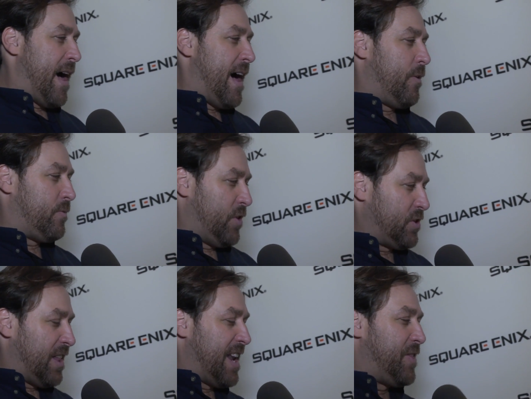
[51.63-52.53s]
wow,
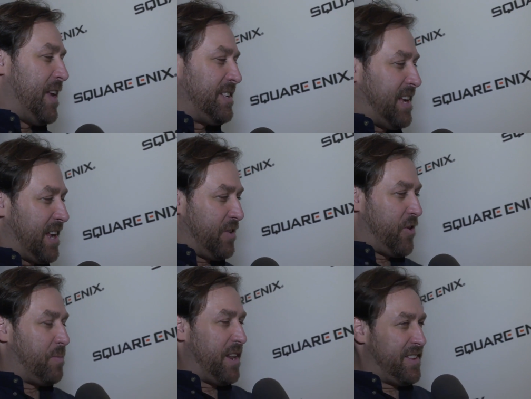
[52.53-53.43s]
there's a lot of things that
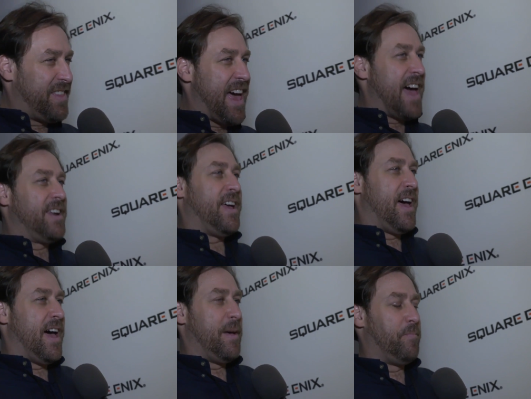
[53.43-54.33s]
contributed to that.
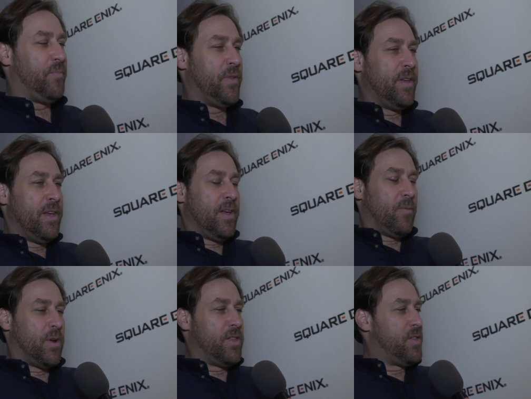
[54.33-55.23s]
Um,
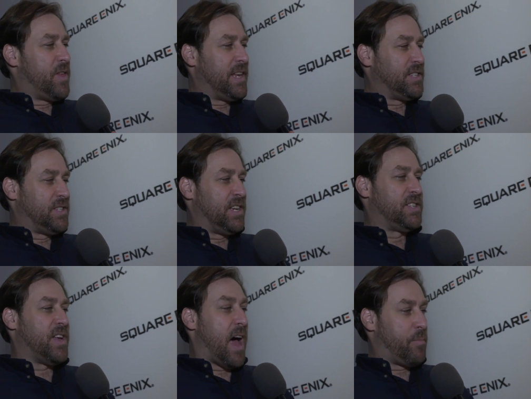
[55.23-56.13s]
one of the things is
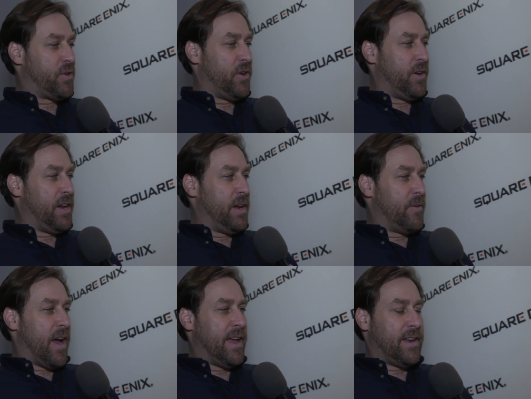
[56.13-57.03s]
just opportunity,
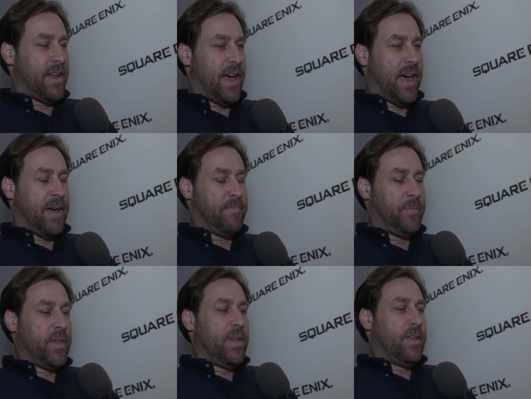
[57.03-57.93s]
right? Um,
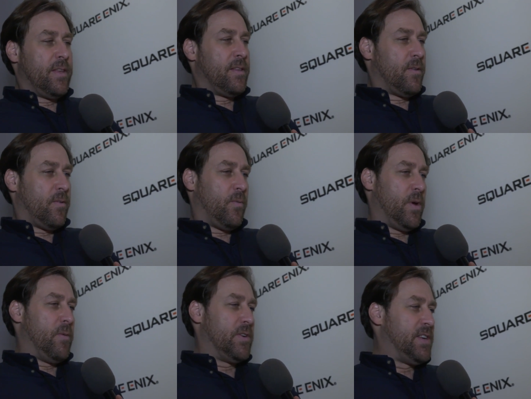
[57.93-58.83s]

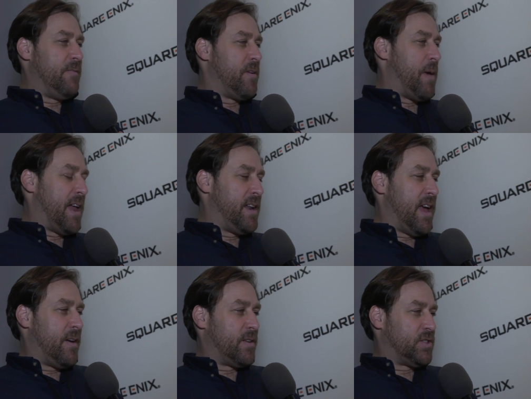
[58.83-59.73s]
we received a
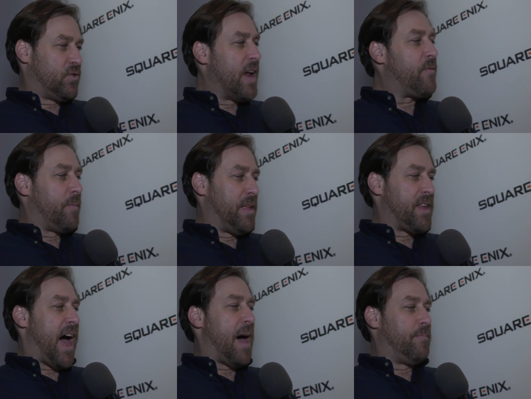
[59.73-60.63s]
mandate straight from the
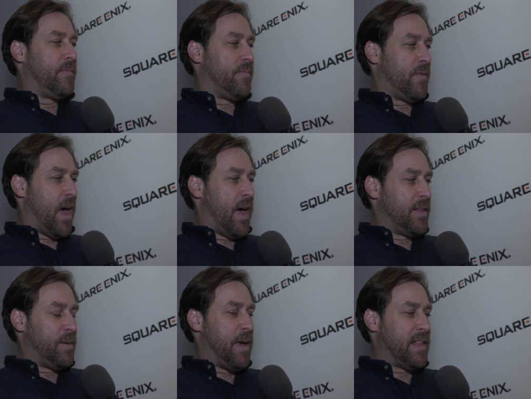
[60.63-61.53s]
top
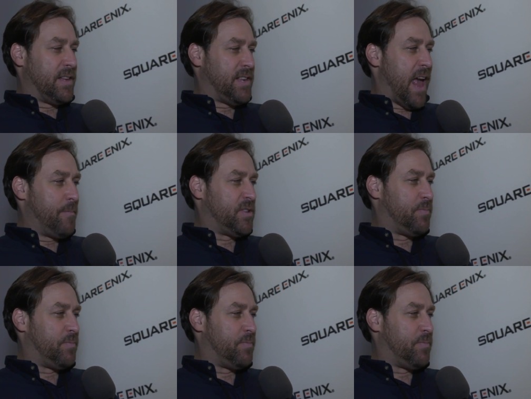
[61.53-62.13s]
uh, to make this game